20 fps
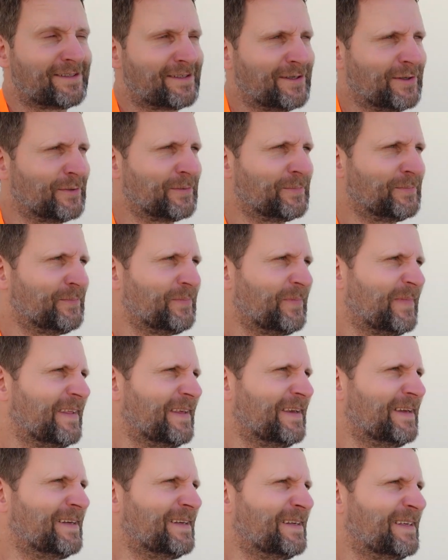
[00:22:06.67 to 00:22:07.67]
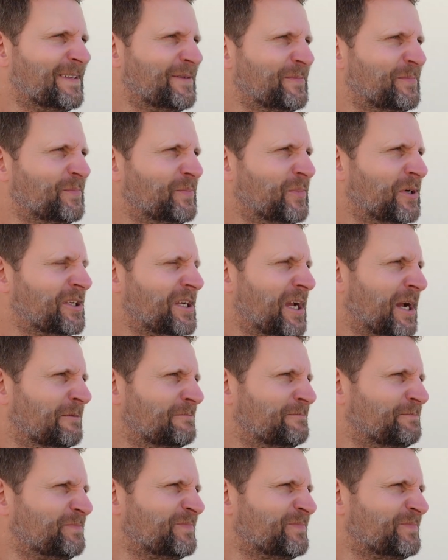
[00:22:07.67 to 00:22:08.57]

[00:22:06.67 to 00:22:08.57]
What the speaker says: So, but yeah.